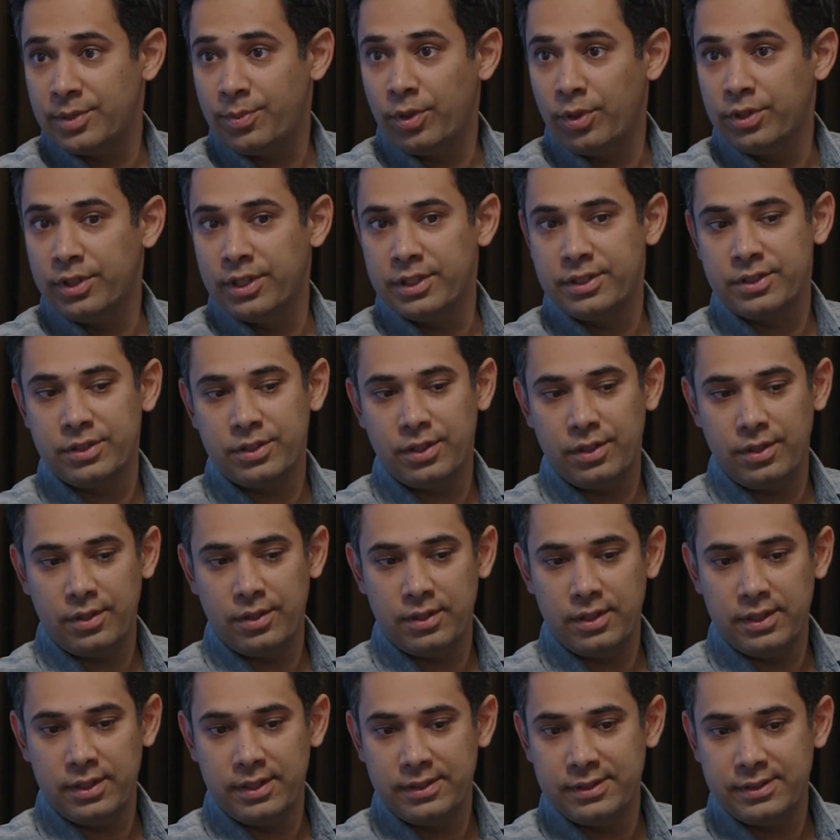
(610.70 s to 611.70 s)
upon, this
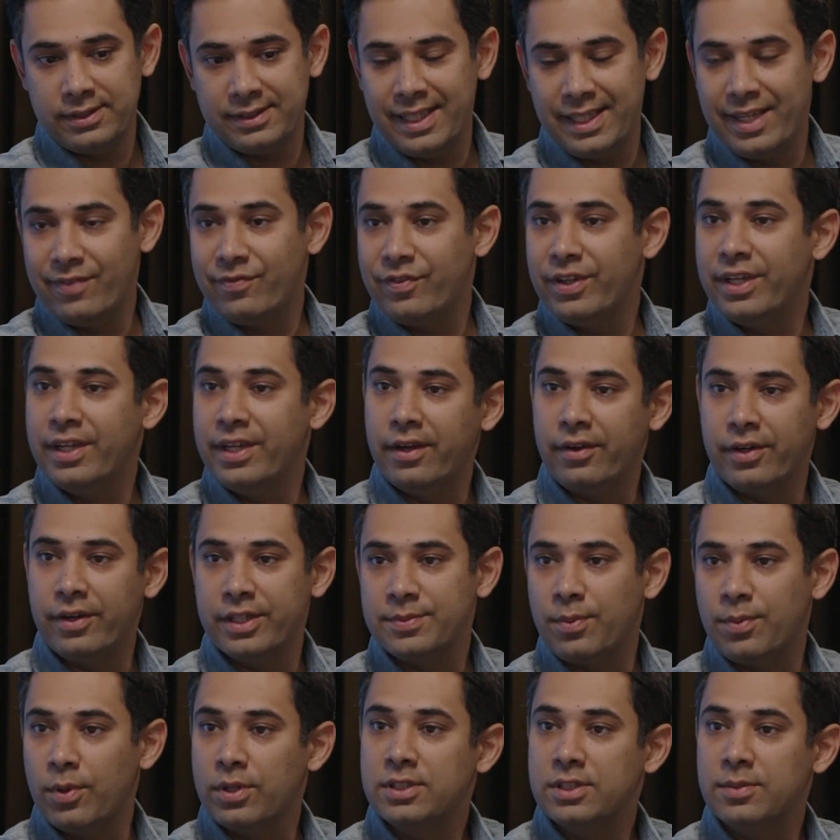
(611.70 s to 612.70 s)
safety and
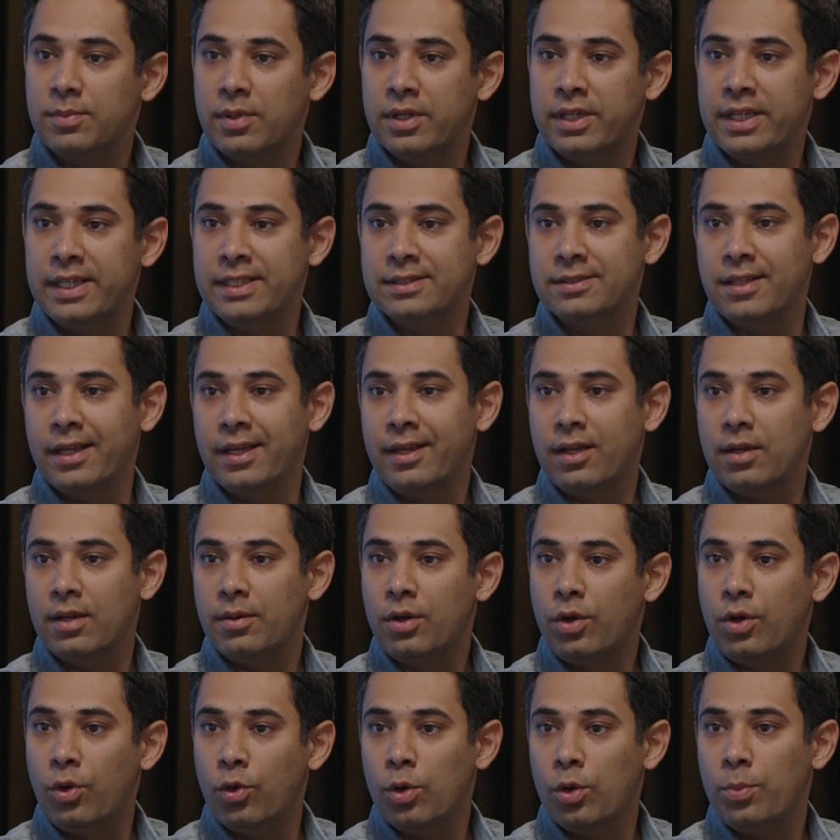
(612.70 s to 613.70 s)
responsibility is like
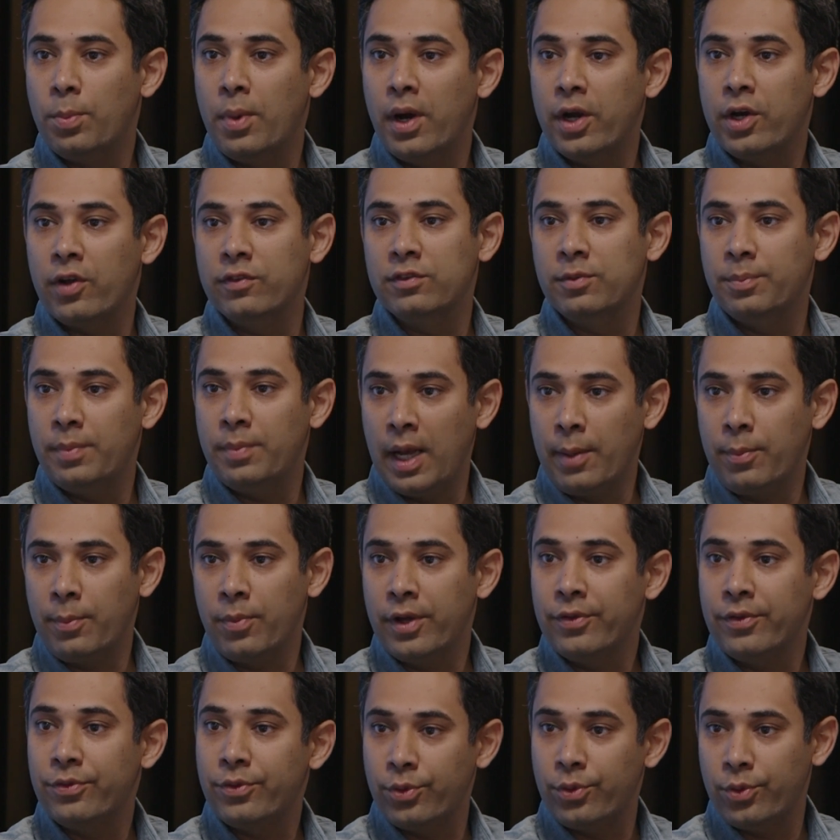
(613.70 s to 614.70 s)
a core part of the
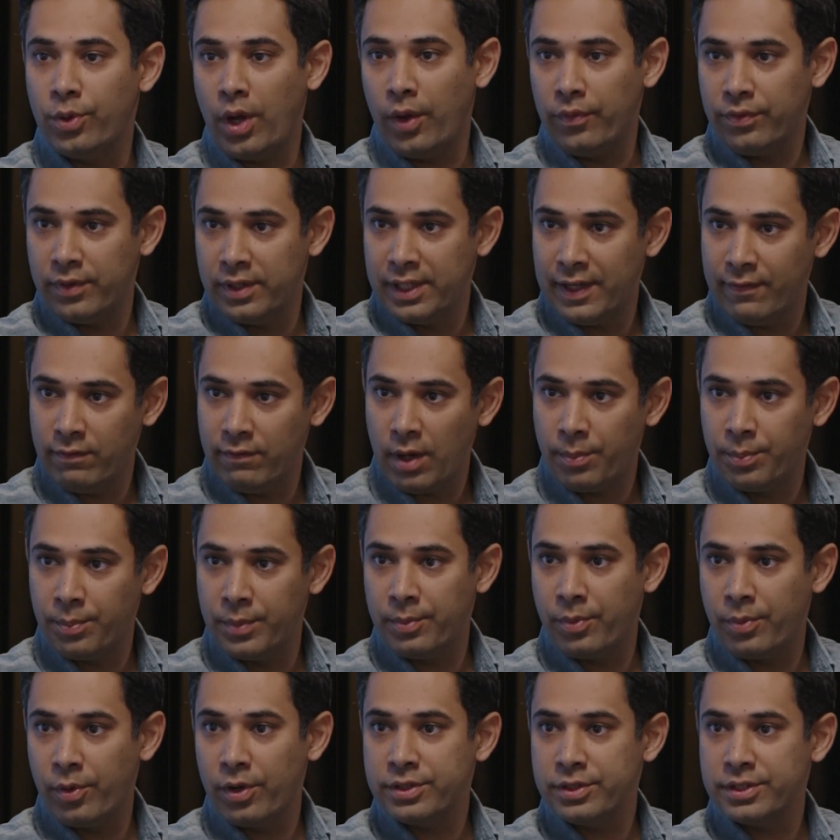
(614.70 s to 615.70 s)
pipeline throughout the
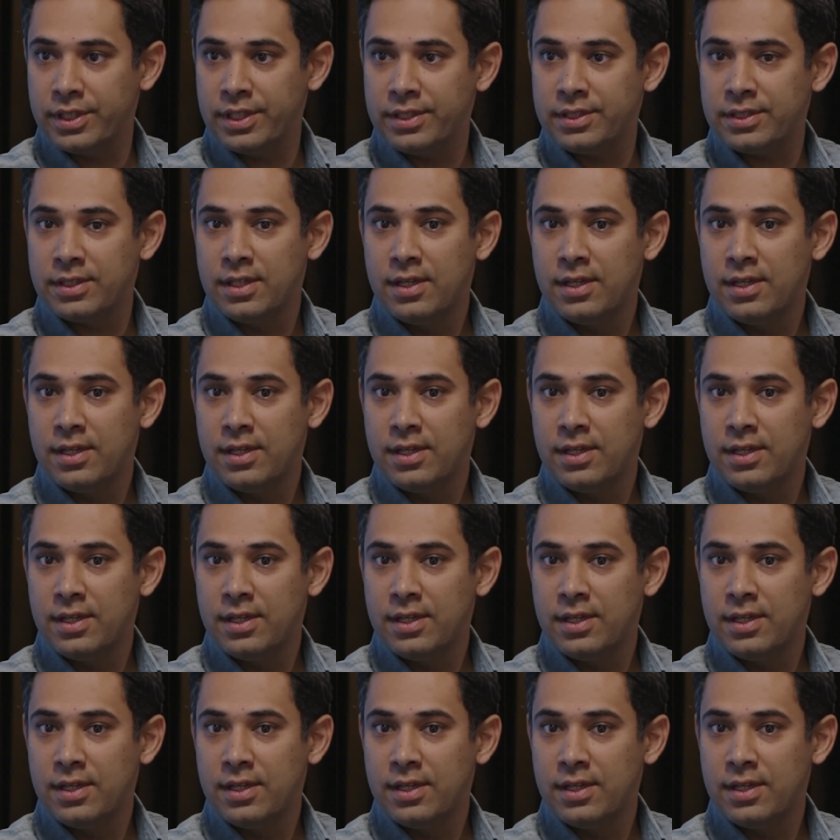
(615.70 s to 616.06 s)
development process.